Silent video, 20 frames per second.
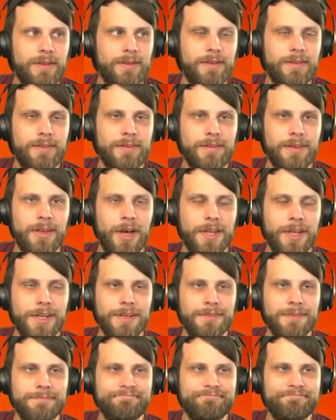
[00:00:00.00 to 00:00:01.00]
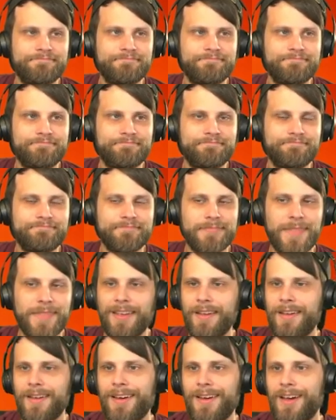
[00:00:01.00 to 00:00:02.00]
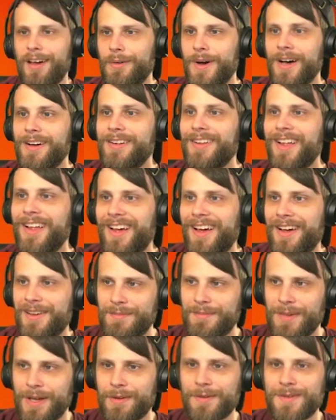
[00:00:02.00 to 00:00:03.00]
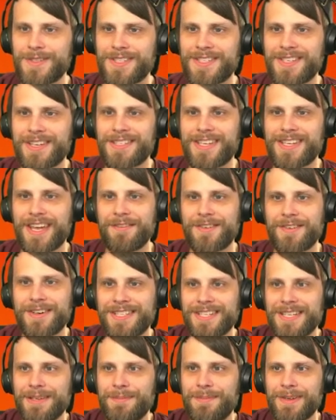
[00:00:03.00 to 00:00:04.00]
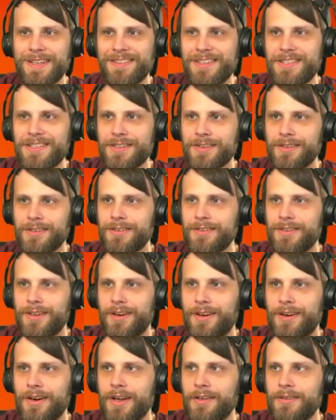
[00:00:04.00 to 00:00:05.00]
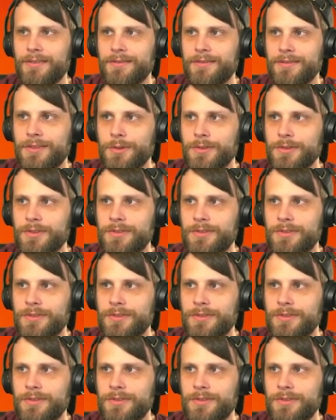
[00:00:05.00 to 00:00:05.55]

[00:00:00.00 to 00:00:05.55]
Ghana. Oh well. Pokemon was discovered deep in the jungle. All right, cool.